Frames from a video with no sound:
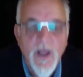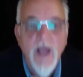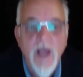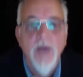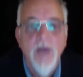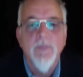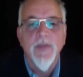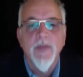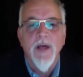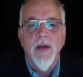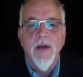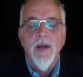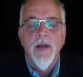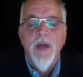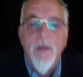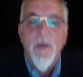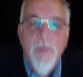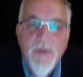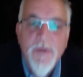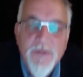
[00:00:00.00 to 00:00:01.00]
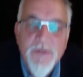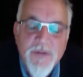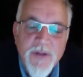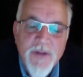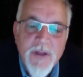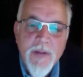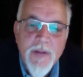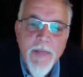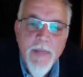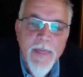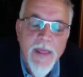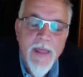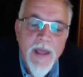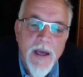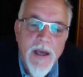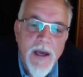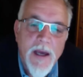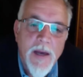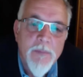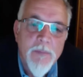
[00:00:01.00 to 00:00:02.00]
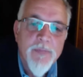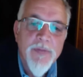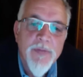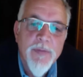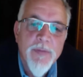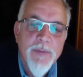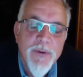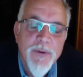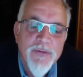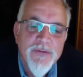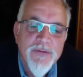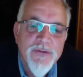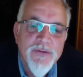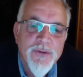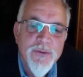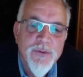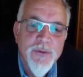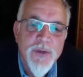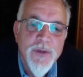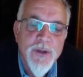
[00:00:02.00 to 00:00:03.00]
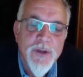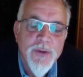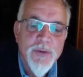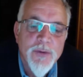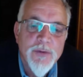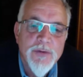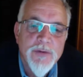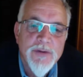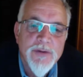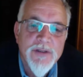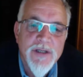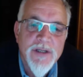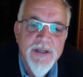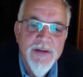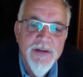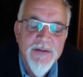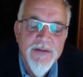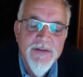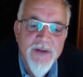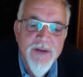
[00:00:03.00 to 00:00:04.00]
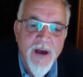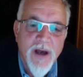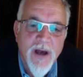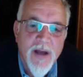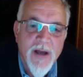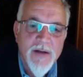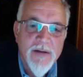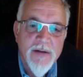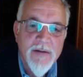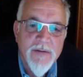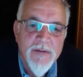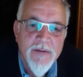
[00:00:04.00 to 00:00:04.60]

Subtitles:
Yeah. But see, the person who didn't sign